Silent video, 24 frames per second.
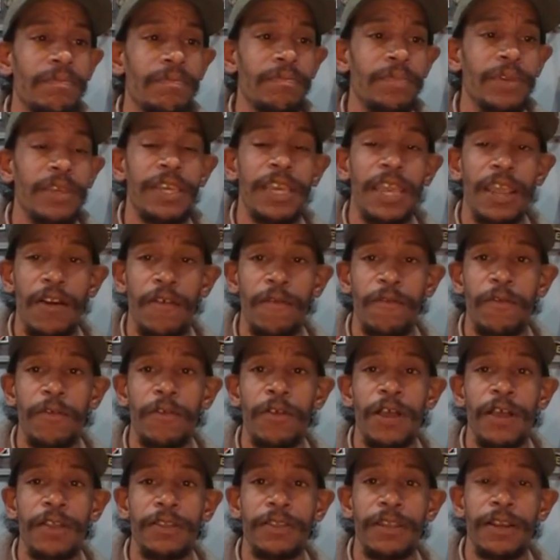be
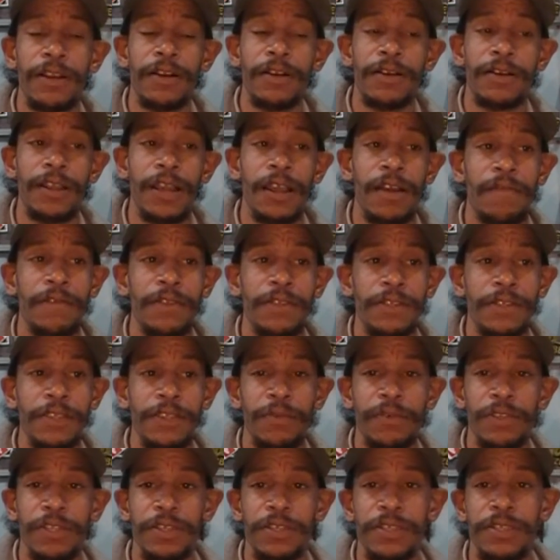careful out there.
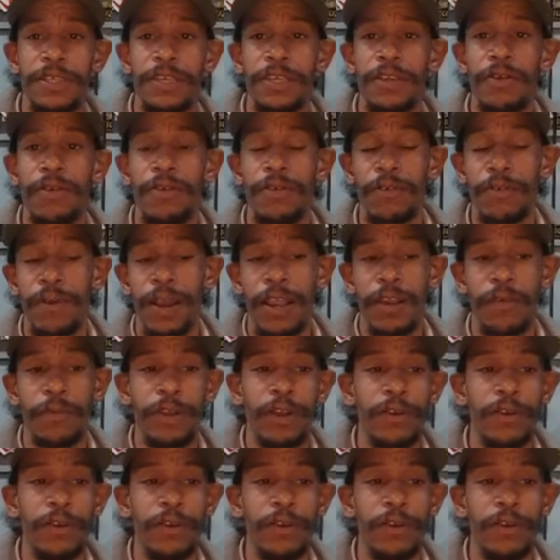Obviously, with this thing going around,